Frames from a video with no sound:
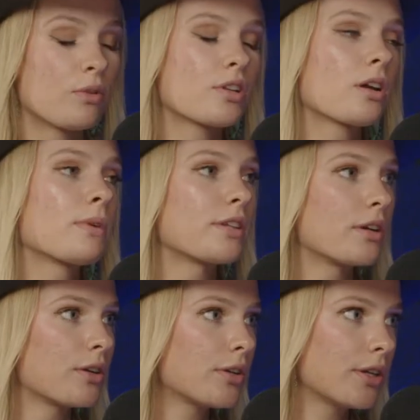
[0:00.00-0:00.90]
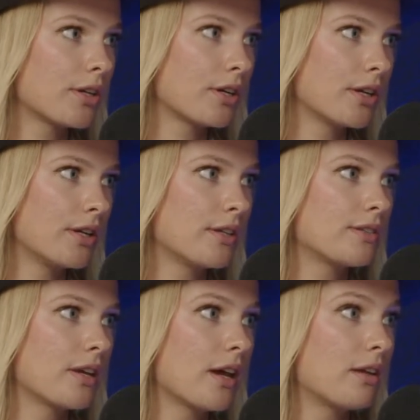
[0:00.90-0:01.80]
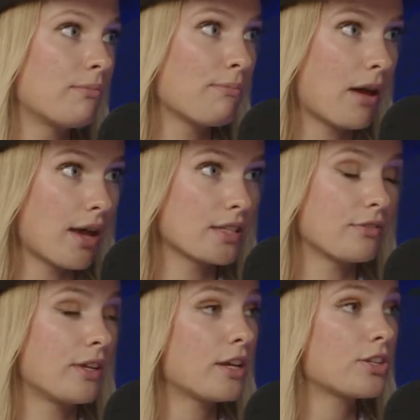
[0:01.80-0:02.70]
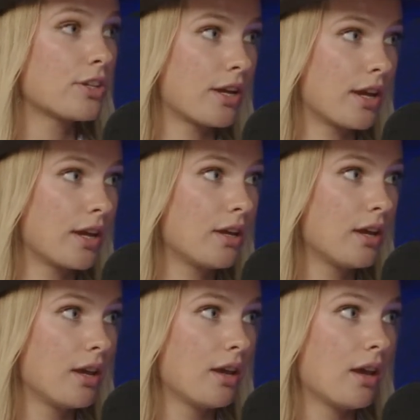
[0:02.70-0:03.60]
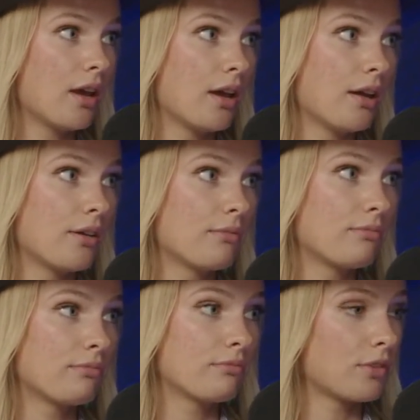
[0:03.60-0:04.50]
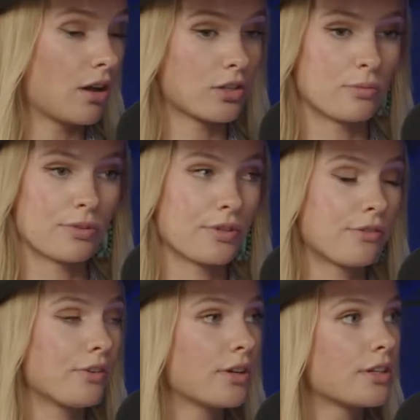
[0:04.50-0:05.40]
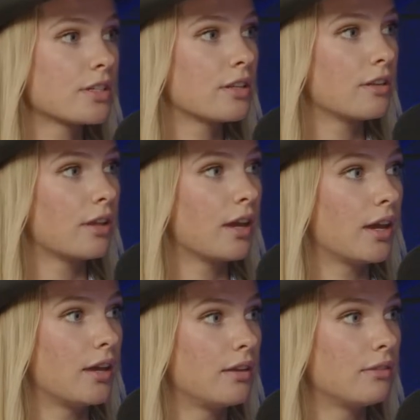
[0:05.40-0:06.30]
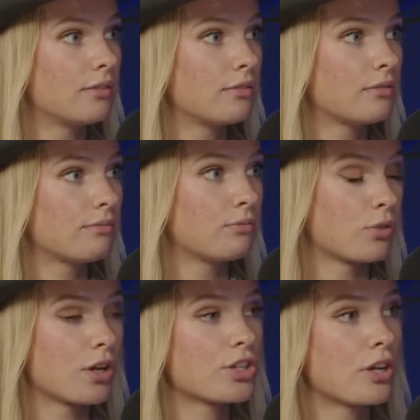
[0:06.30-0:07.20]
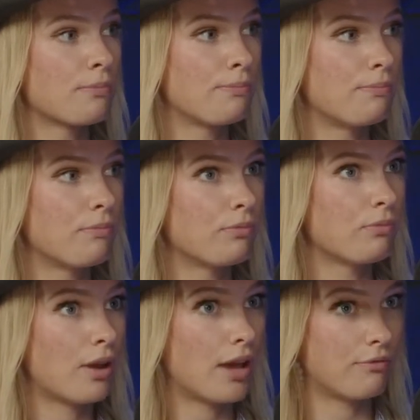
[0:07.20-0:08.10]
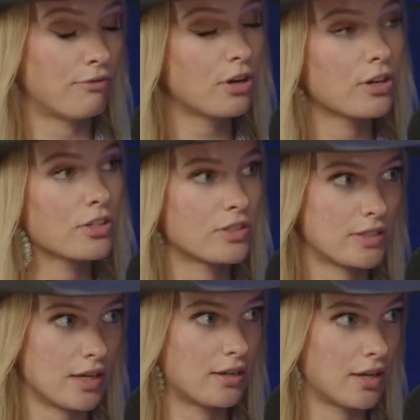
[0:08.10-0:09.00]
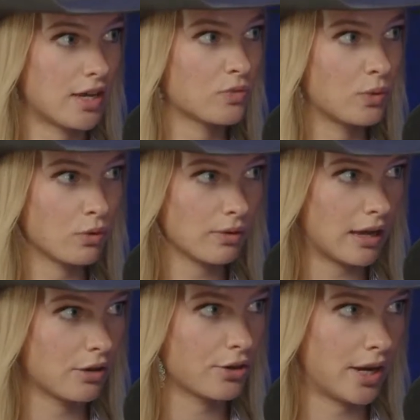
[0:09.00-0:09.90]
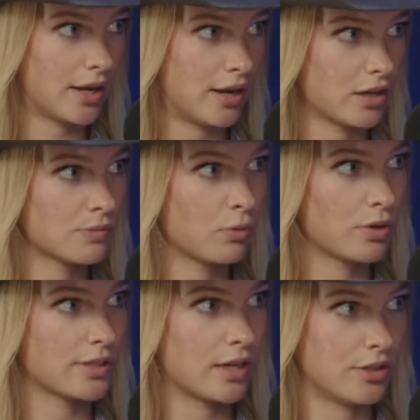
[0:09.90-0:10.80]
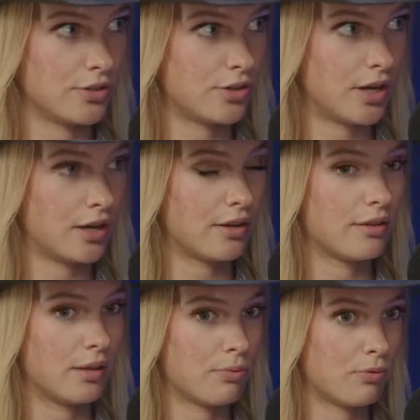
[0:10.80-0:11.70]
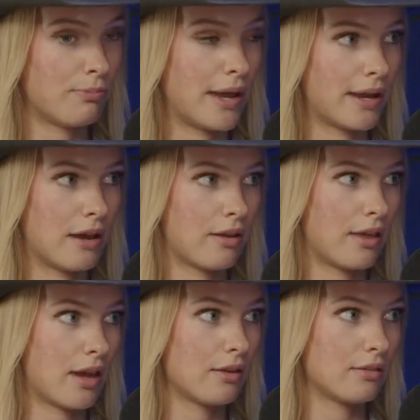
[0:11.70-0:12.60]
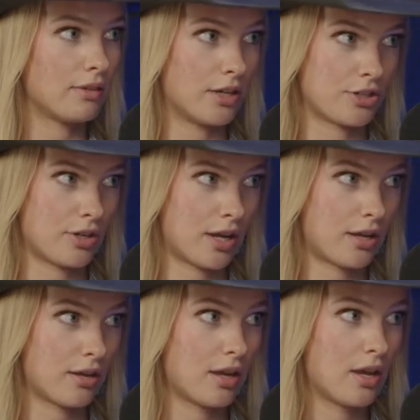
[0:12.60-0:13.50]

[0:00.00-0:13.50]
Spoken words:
We were talking about that earlier, is that as of yesterday, October 31st, that Russia at first said, yes, we will allow grain exports out of Ukraine. They pulled back out of that yesterday.